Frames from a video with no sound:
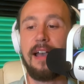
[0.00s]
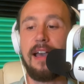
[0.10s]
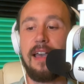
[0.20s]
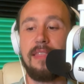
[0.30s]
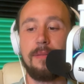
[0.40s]

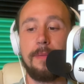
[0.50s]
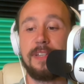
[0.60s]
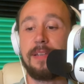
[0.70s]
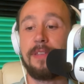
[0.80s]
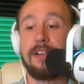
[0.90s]
And there might
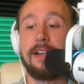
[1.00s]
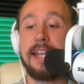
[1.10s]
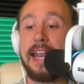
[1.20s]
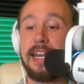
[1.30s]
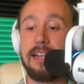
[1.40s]
be something you're
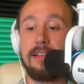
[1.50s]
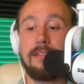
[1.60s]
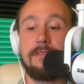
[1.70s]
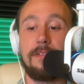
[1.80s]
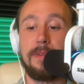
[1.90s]

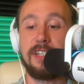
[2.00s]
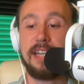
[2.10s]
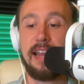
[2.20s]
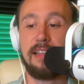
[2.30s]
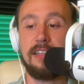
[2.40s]
gaining from a
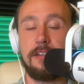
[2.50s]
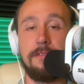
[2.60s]
challenge